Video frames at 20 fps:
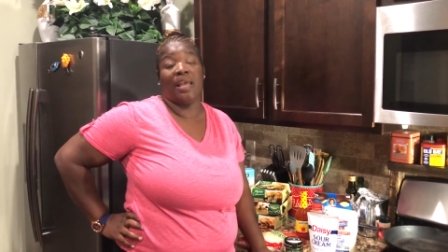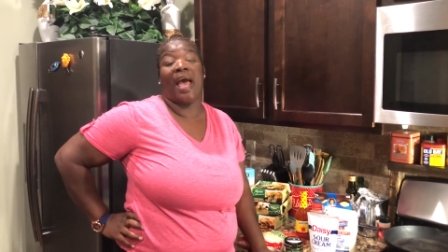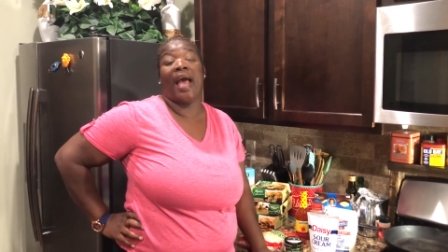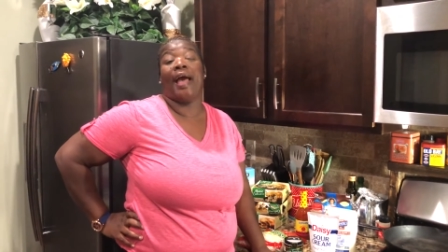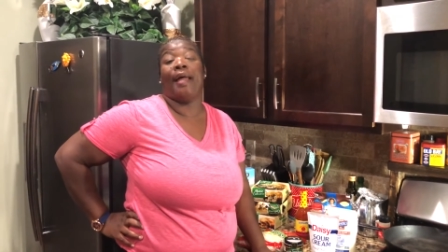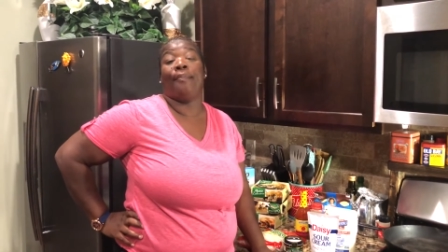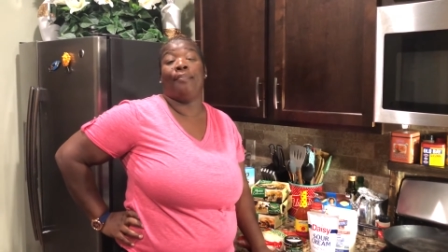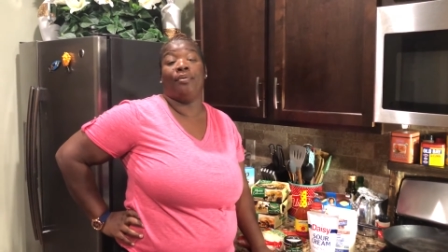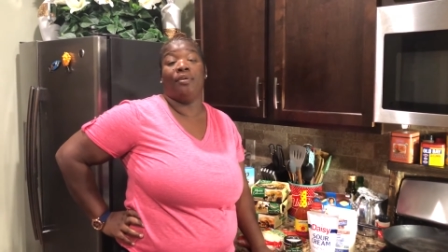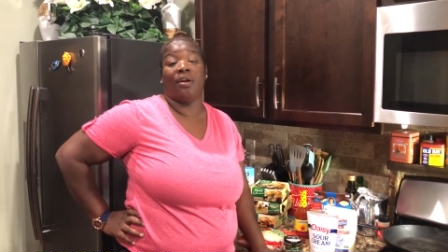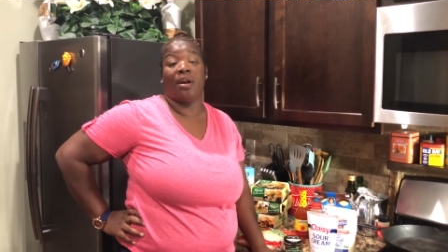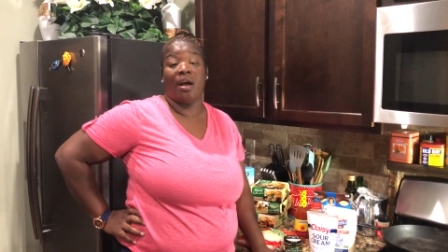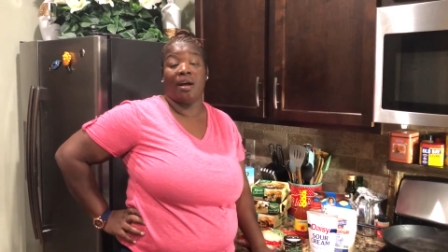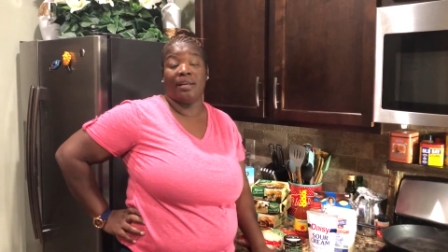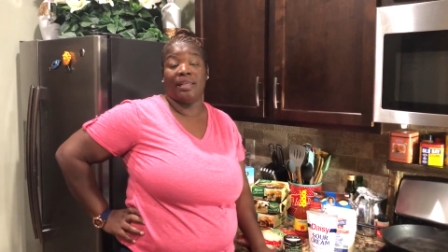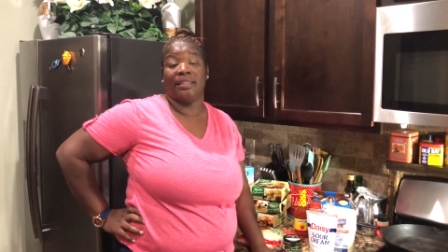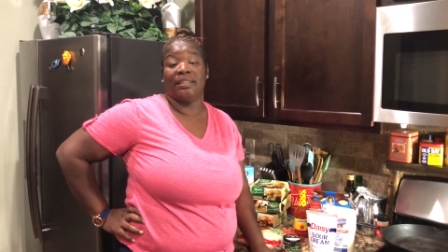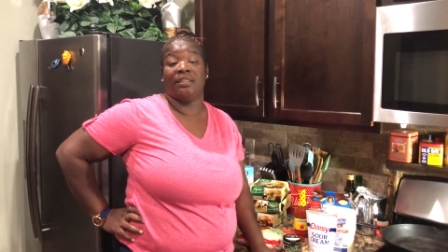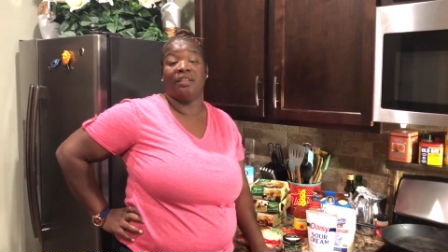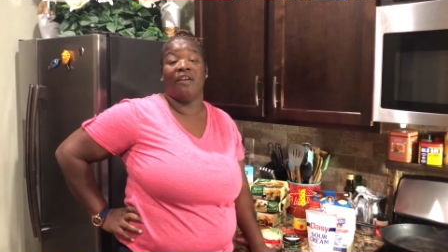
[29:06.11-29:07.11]
I put all
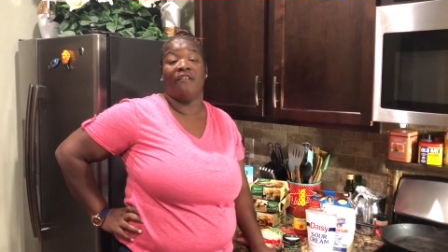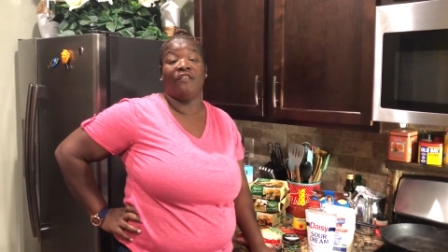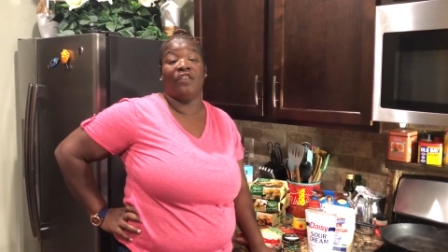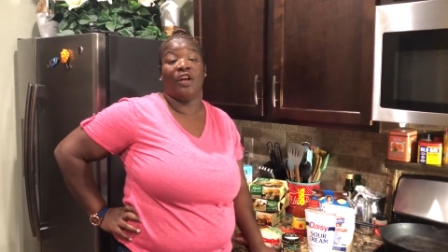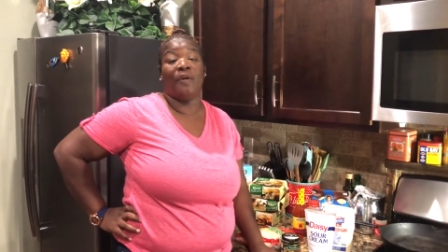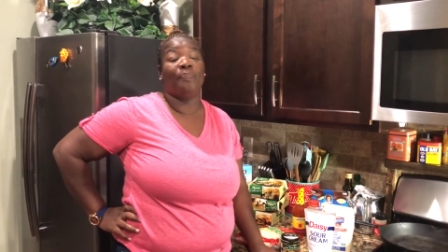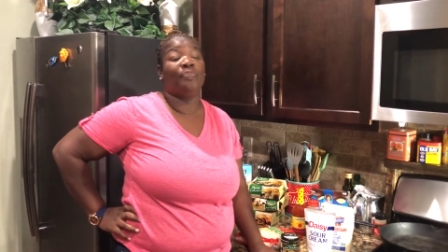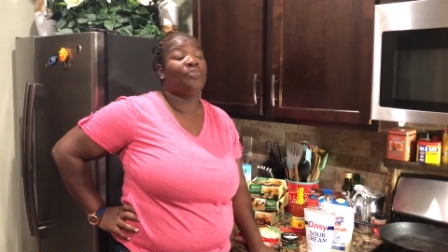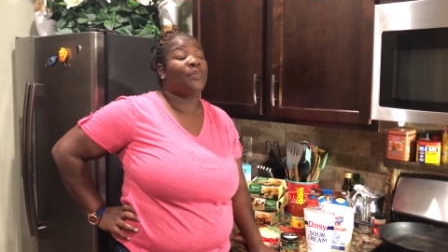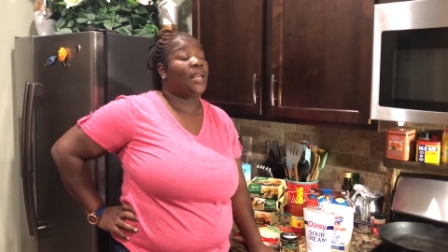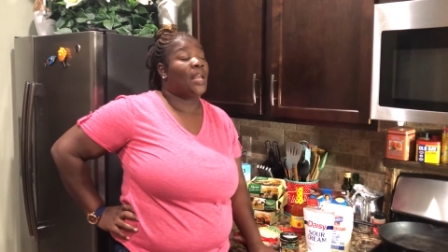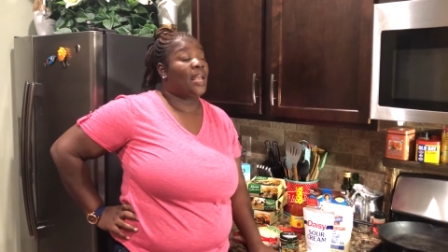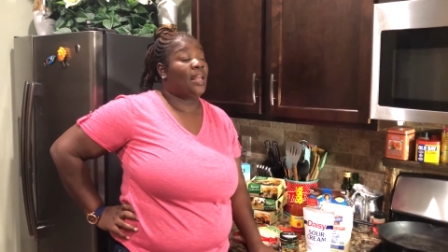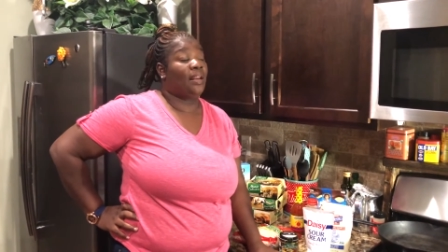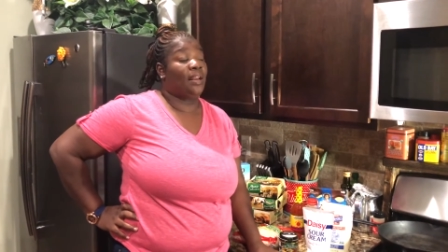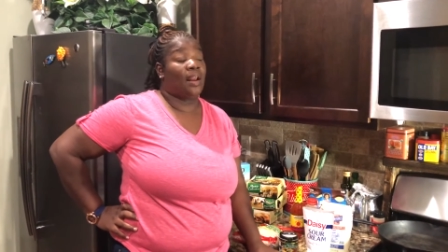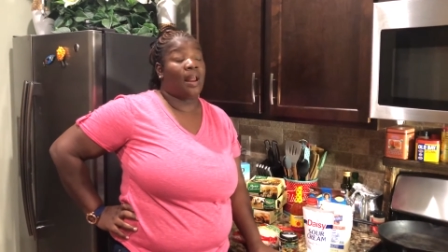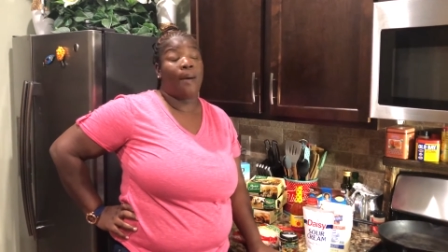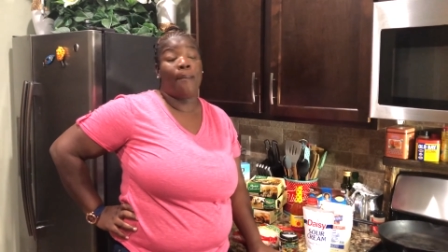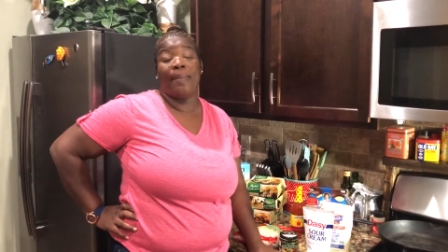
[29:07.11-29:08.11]
this stuff up and
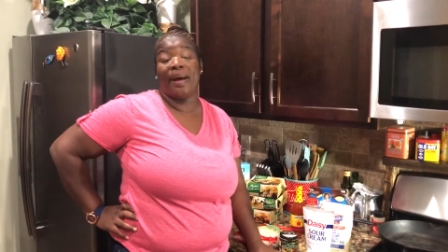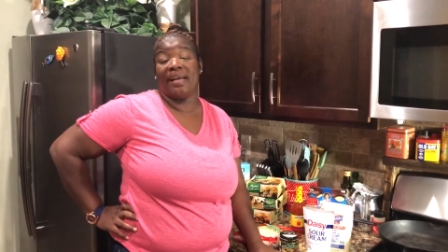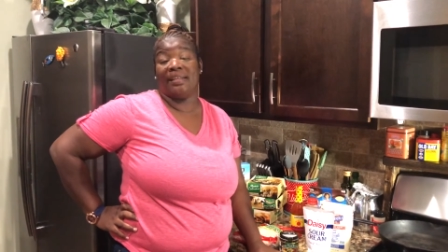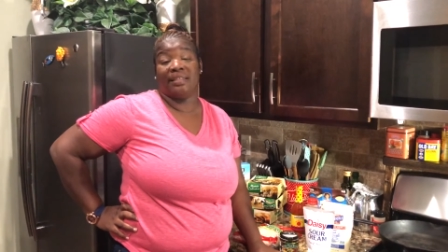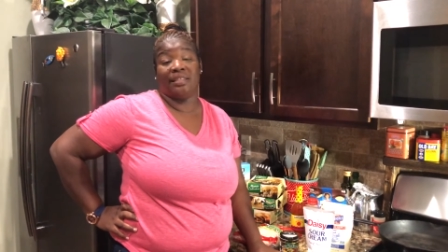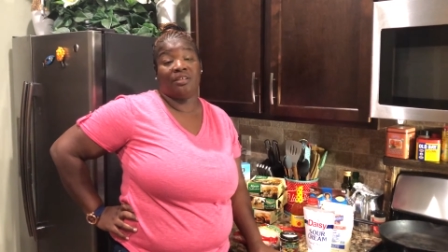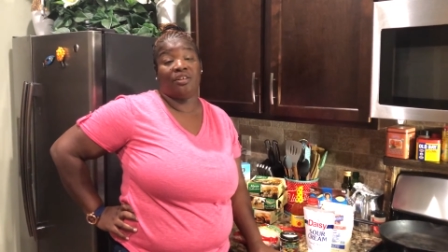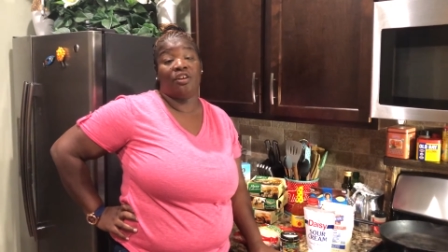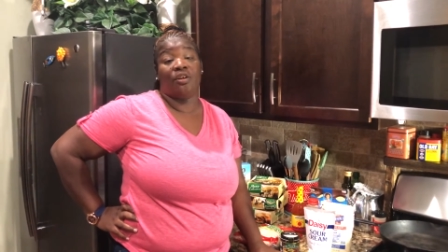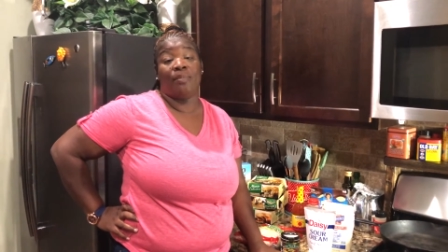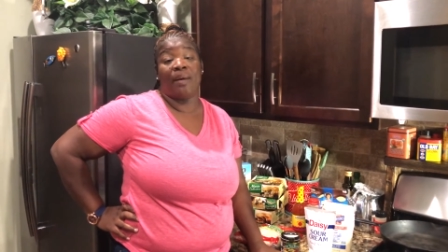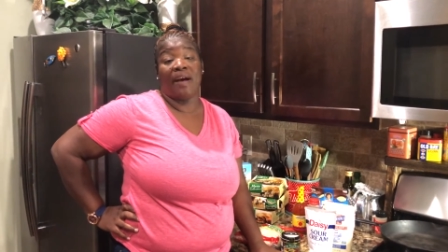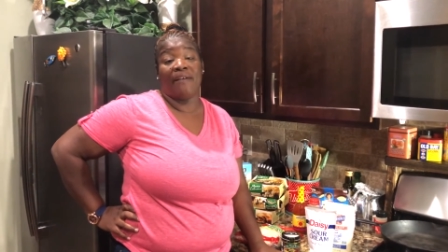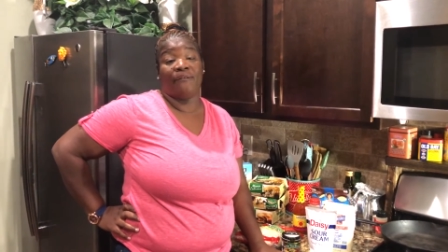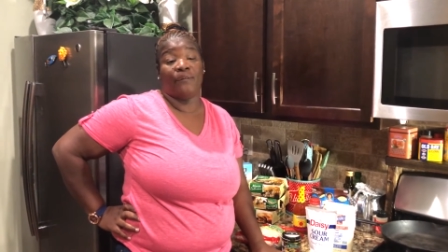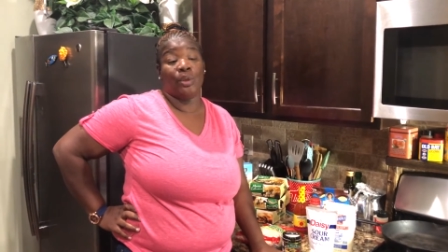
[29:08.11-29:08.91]
then I'm about to cook my